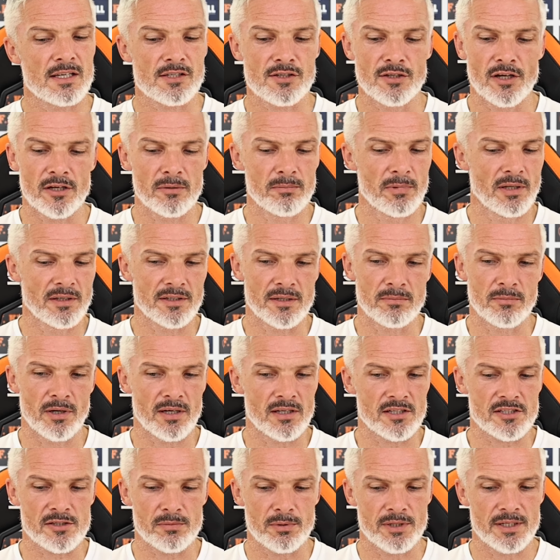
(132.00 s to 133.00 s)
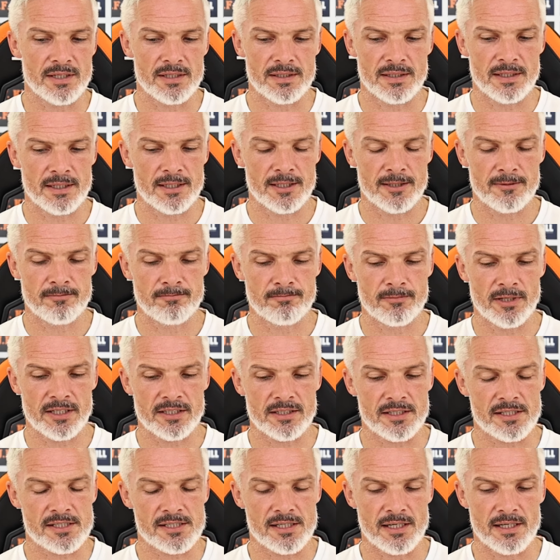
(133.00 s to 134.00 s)
He's not a million miles away.
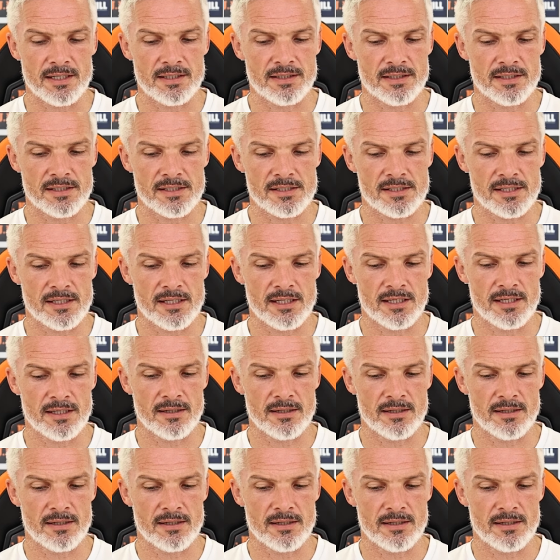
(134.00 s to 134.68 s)
Like I said, he's